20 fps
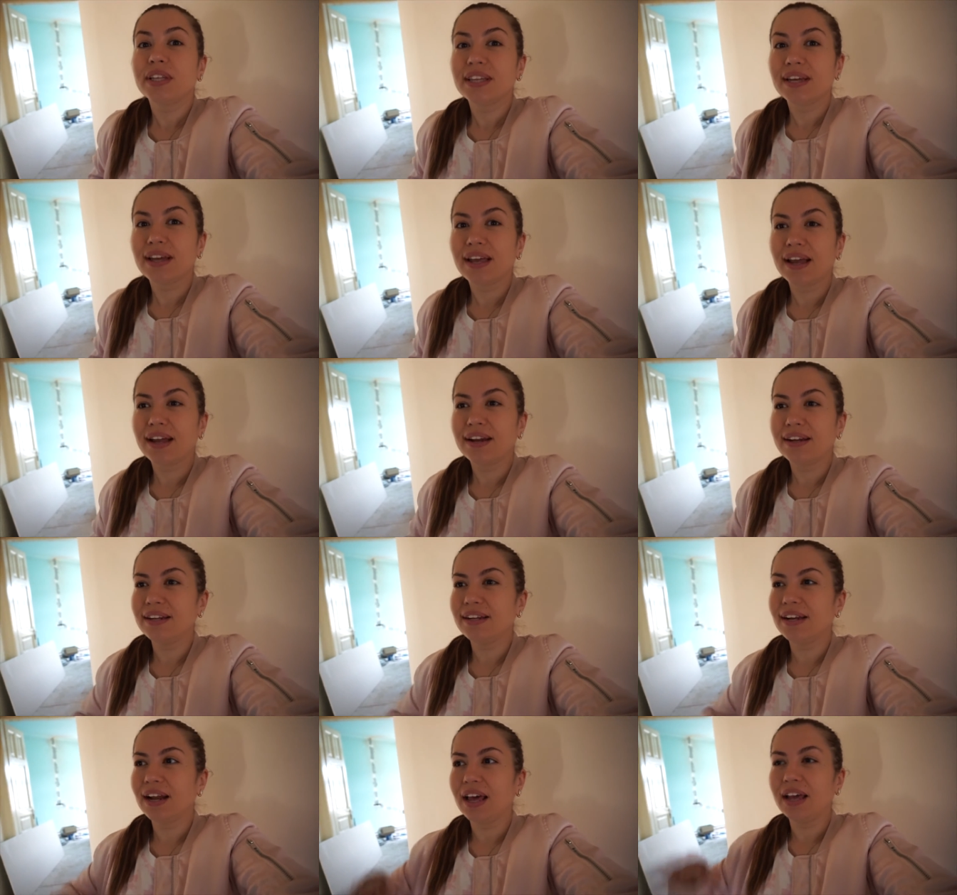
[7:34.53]
it
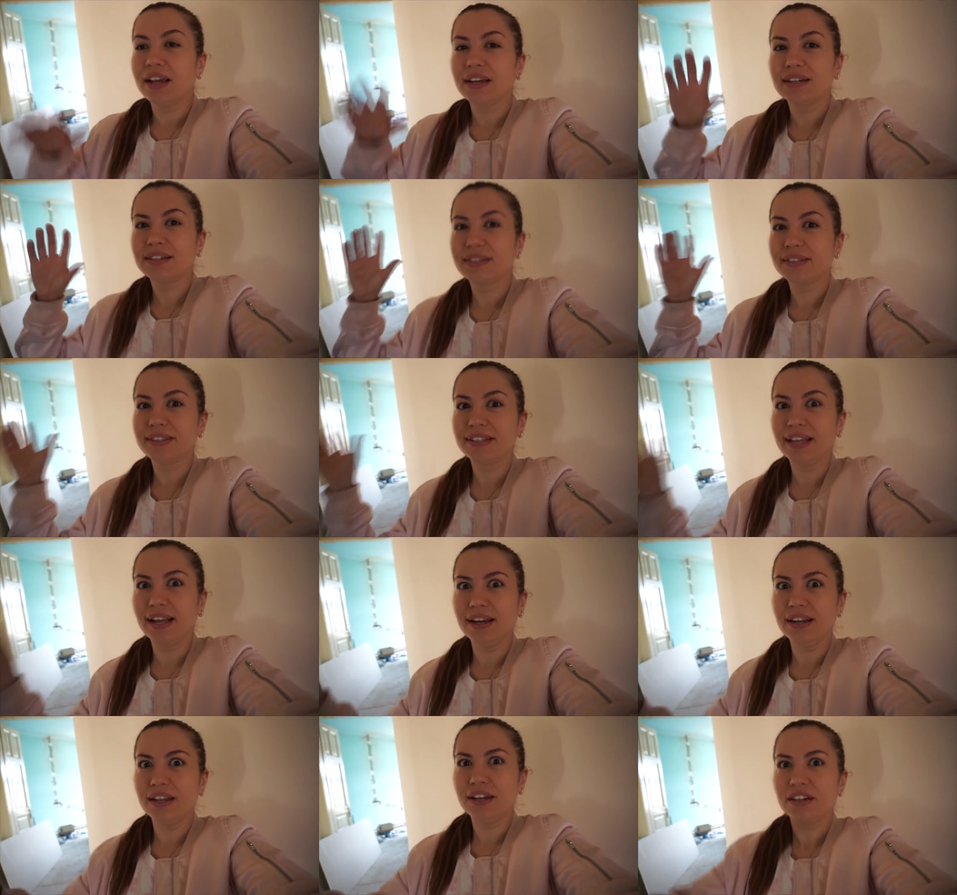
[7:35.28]
again in like
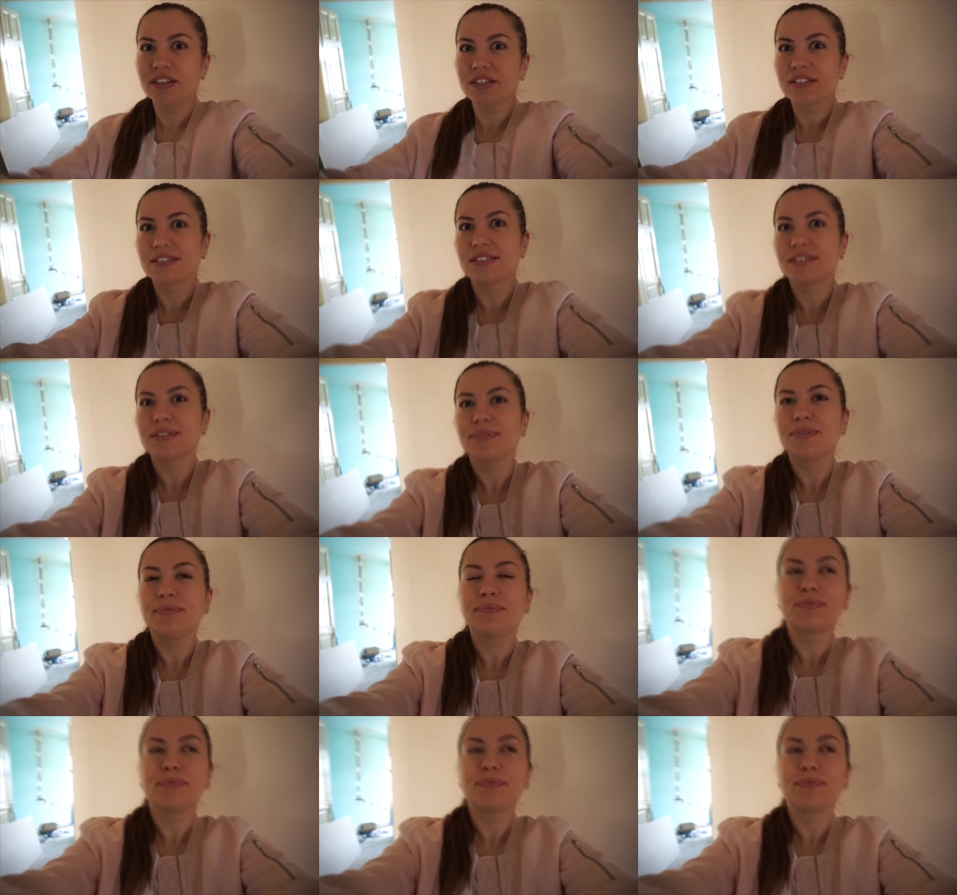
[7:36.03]
10 years,